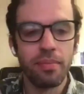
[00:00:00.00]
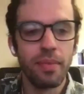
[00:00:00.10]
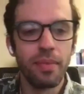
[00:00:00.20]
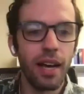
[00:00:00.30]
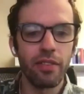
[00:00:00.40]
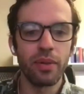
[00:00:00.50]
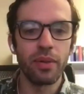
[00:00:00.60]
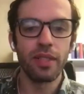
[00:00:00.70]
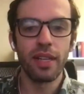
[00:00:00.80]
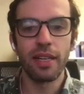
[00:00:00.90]
Hi,
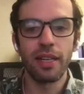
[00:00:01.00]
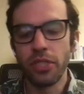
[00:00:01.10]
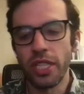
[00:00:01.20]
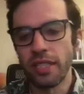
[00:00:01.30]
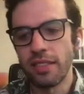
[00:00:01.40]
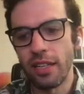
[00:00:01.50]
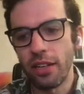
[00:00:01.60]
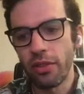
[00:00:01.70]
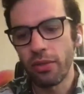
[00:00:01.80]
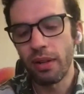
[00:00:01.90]
everyone. I'm Shane
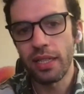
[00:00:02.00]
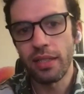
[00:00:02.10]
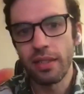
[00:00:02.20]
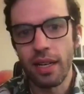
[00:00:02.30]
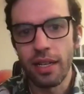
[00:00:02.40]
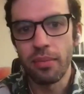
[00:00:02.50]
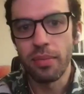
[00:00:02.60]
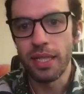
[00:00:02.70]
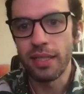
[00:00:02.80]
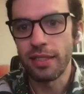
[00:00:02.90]
Steinert-Threlkeld. I'm
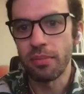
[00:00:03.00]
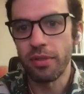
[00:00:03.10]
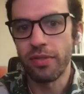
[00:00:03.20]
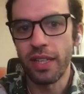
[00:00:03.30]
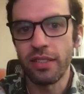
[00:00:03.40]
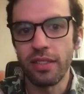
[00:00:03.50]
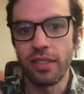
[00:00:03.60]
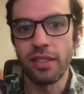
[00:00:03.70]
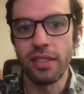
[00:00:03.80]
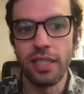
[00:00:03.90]
an assistant
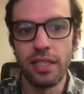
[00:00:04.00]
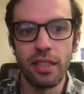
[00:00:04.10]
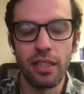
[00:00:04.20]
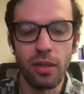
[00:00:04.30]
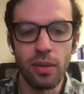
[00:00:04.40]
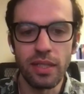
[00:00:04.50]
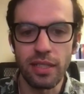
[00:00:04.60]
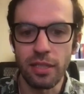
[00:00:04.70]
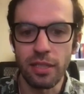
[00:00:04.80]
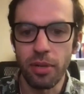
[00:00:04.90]
professor in the
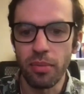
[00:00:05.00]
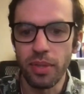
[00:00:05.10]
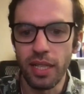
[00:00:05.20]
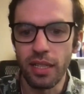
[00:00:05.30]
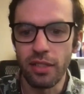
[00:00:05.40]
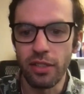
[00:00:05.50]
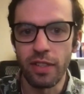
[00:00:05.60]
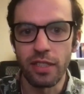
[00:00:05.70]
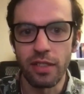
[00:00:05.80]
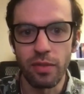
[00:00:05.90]
Linguistics department at the
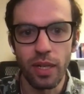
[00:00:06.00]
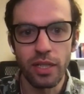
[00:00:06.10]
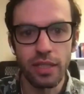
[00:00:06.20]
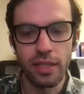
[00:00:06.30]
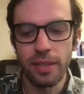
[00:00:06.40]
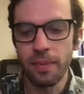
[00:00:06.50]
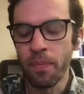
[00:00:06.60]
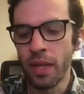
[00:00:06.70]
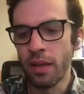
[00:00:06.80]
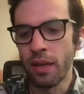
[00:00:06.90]
University of Washington,
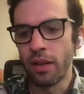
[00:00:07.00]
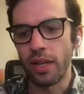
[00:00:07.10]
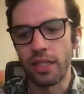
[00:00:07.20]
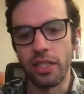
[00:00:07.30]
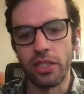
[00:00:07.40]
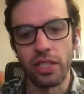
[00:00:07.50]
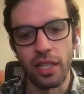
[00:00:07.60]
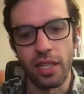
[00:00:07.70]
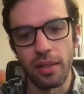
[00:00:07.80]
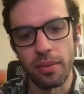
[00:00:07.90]
where I teach in
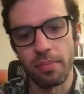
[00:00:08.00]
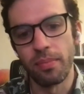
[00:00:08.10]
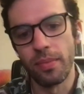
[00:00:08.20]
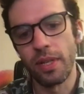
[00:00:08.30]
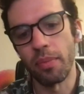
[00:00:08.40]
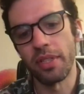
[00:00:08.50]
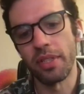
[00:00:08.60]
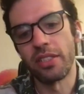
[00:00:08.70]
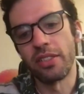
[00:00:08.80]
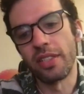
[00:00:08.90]
a
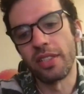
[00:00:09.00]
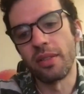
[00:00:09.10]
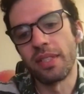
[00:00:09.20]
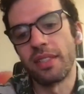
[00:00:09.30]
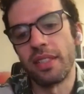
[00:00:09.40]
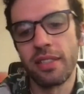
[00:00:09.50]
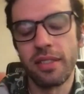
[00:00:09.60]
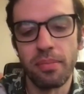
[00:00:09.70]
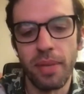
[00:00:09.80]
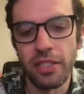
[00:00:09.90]
computational
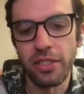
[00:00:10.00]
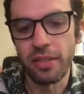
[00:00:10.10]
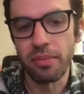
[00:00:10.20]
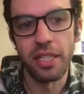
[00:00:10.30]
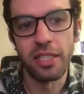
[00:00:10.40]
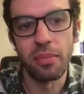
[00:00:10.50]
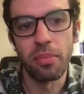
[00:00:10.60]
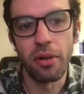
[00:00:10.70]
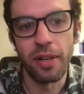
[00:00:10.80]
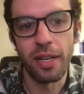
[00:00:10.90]
linguistics master's and PhD
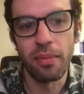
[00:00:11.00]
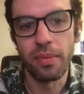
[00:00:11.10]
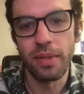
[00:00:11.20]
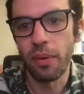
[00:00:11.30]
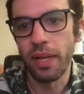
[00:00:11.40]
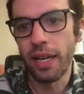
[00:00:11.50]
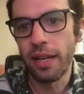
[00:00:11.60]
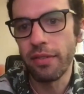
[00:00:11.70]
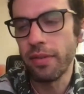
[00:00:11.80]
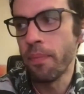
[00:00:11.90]
program that we
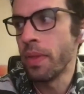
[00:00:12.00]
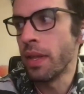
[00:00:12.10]
have.